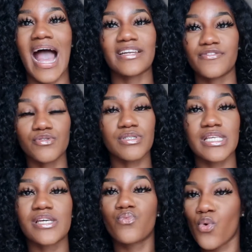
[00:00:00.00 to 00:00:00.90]
And if you
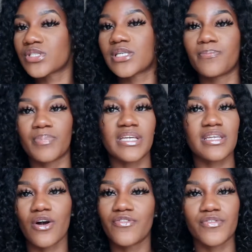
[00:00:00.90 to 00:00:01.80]
see water
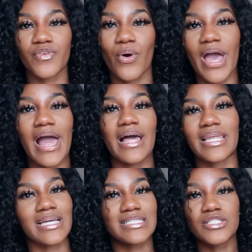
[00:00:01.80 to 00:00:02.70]
beading off of your hair,
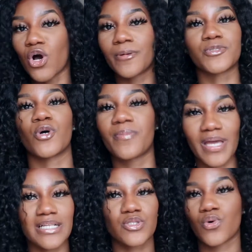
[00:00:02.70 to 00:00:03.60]
like it's not
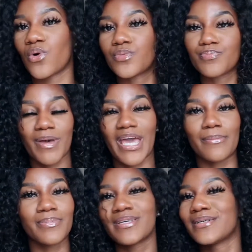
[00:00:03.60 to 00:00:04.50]
absorbing at all, babe,